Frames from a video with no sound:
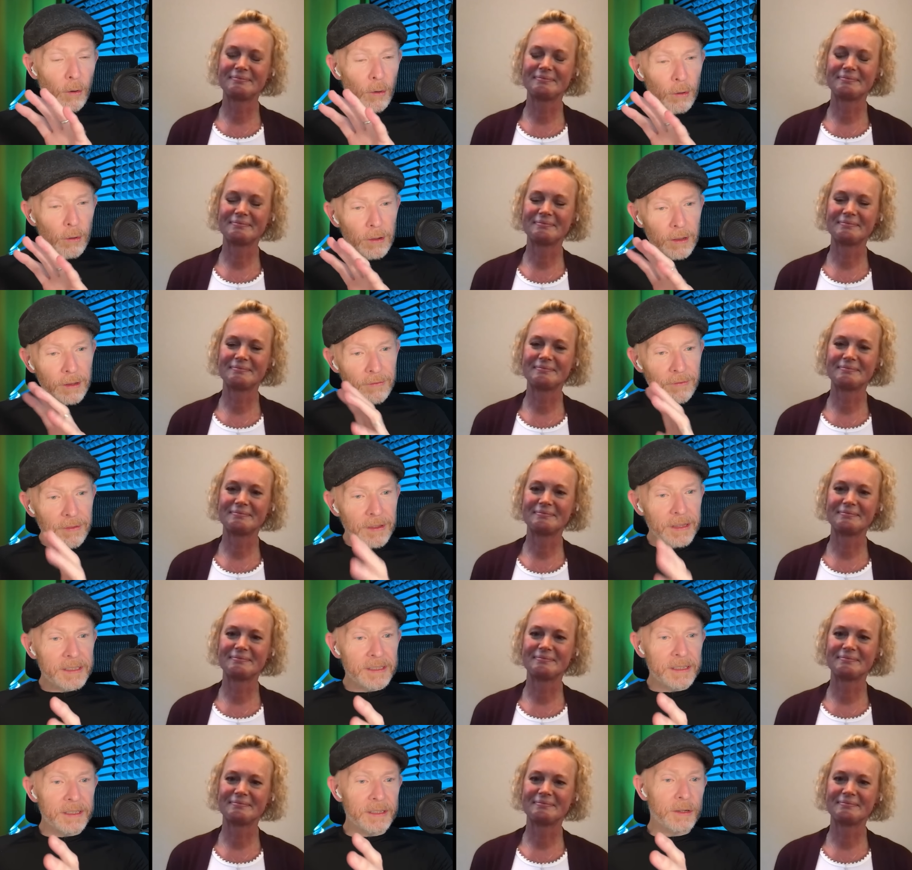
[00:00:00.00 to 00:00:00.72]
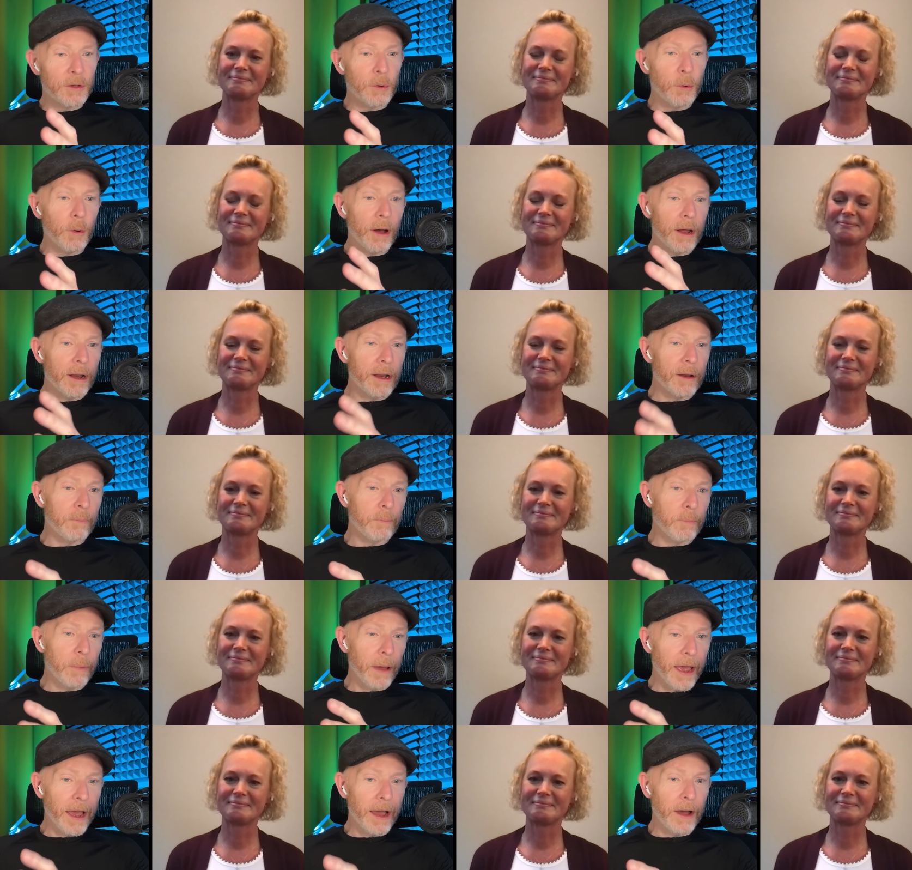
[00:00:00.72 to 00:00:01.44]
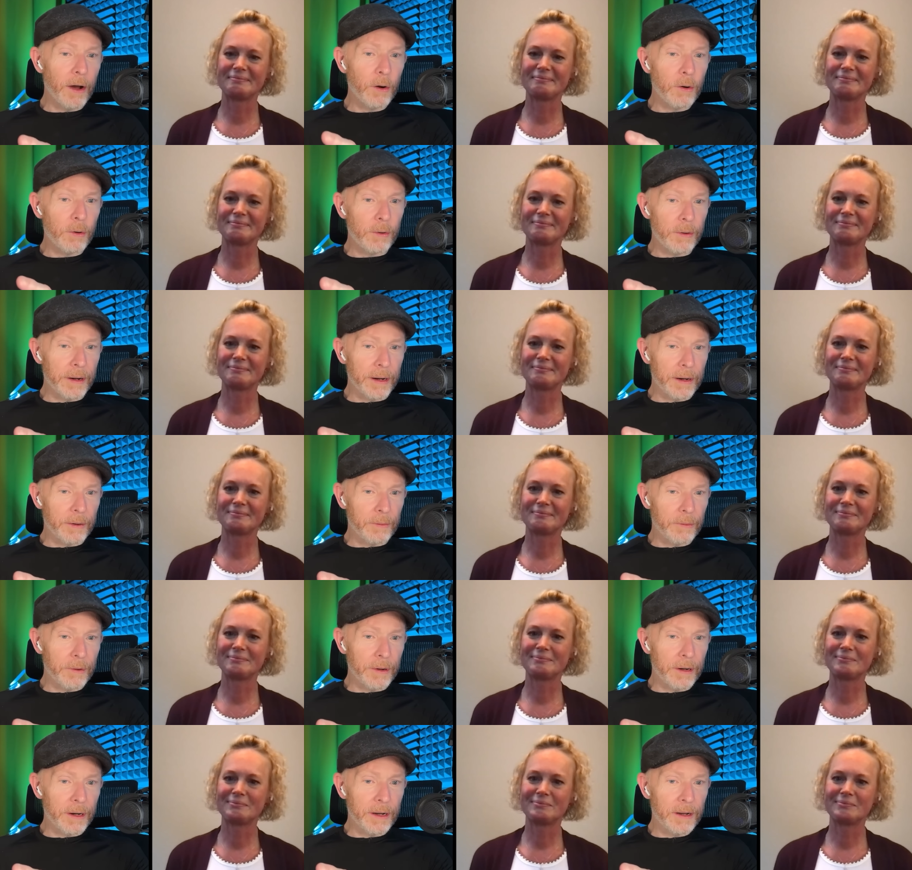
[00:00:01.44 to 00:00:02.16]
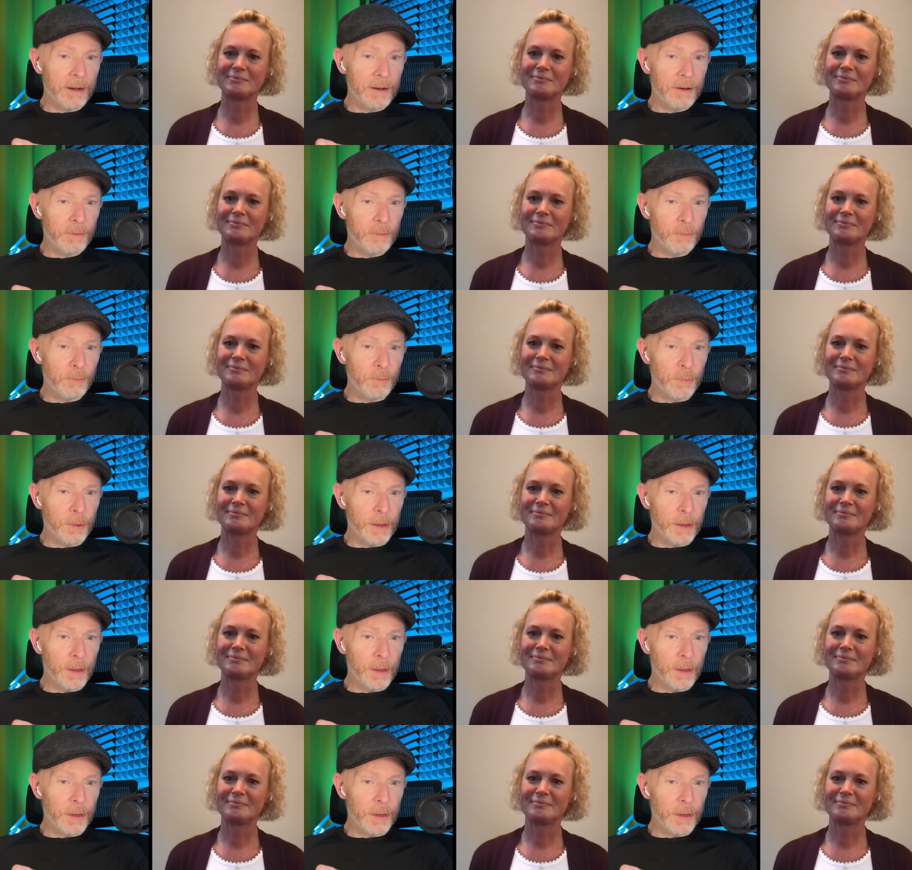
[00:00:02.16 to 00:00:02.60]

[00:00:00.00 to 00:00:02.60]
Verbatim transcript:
Speaker 1: All of this is quite empowering, right?